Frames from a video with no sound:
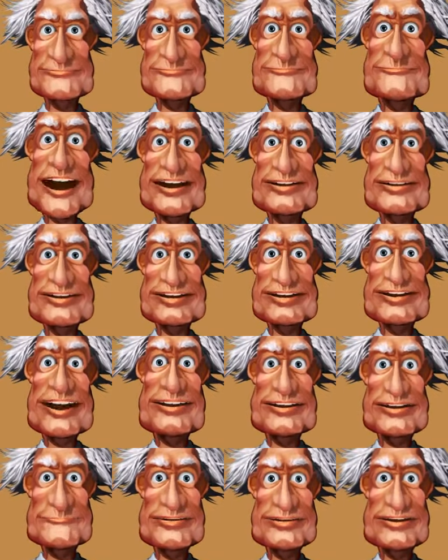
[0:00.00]
but a
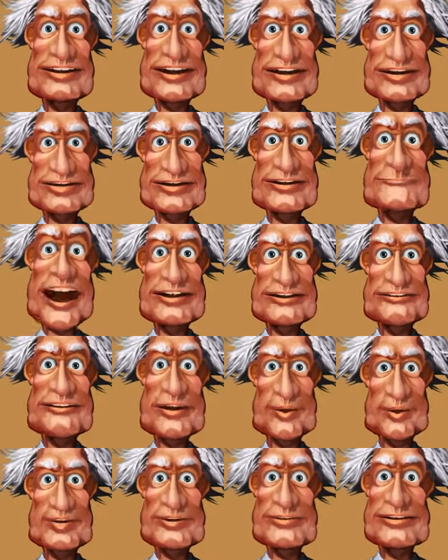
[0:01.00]
skill possessed by
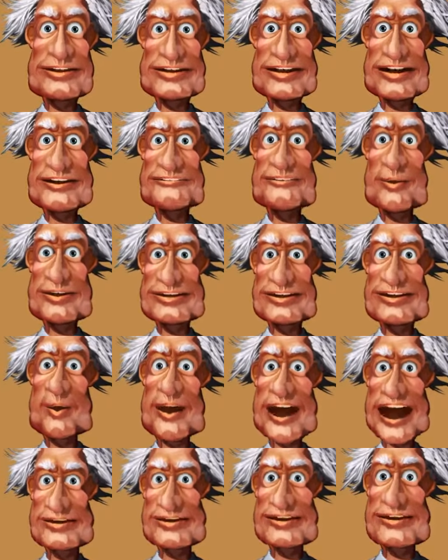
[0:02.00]
virtually every
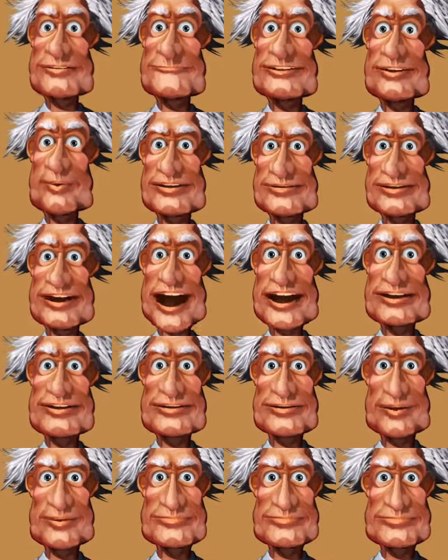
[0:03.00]
great
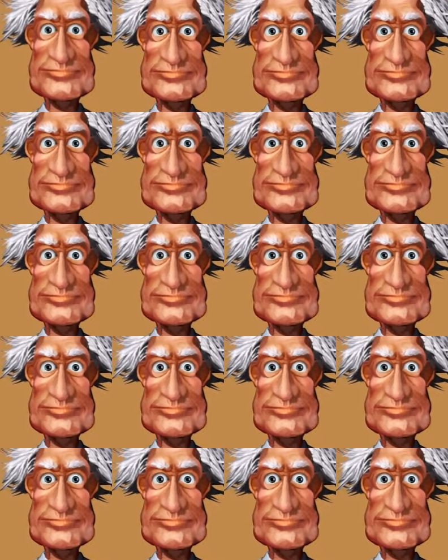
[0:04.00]
communicator.